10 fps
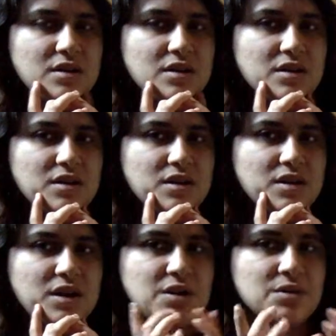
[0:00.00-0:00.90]
I know they
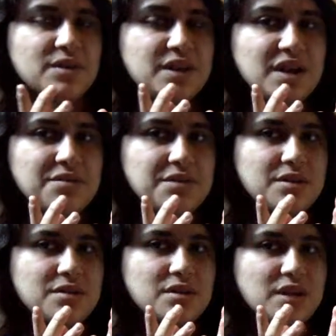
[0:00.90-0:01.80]
have it. They
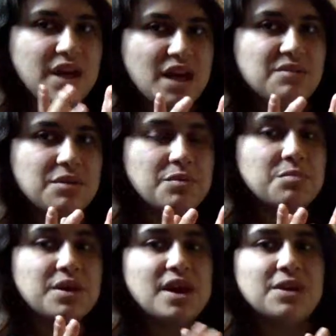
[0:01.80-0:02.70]
have ribbon, but I don't
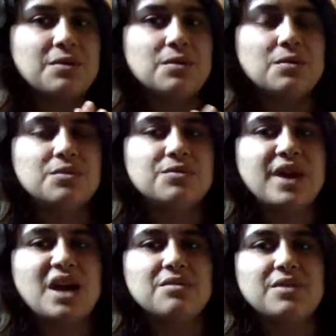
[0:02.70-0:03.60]
know if they have
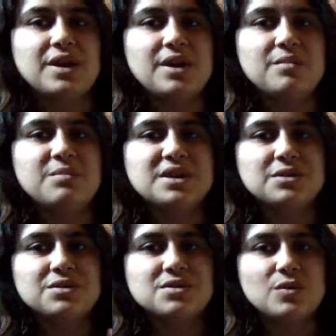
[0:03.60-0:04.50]
a particular
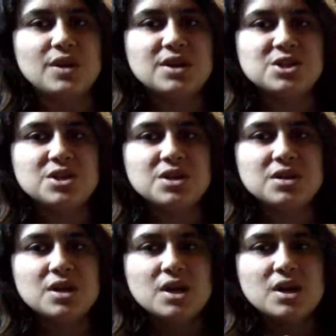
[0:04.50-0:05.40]
selection,
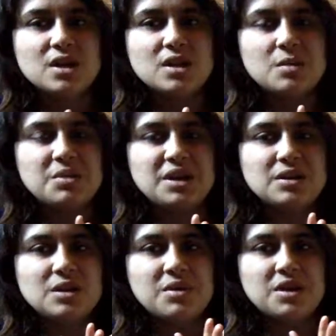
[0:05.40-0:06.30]
limited
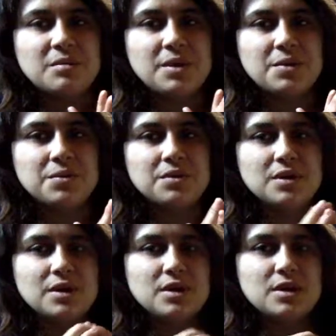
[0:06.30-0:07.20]
amount.
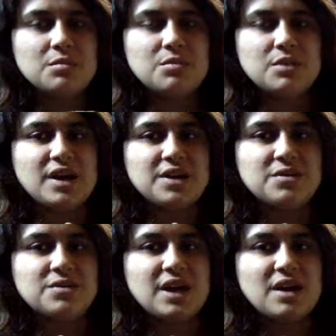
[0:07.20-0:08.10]
But I know they have
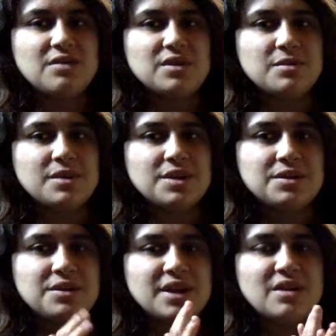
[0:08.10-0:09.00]
ribbon. They have like
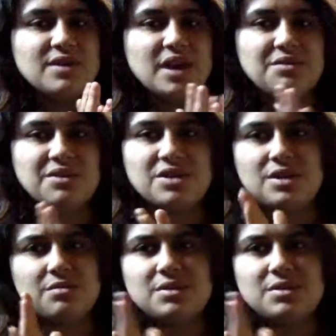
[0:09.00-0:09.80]
everything basically.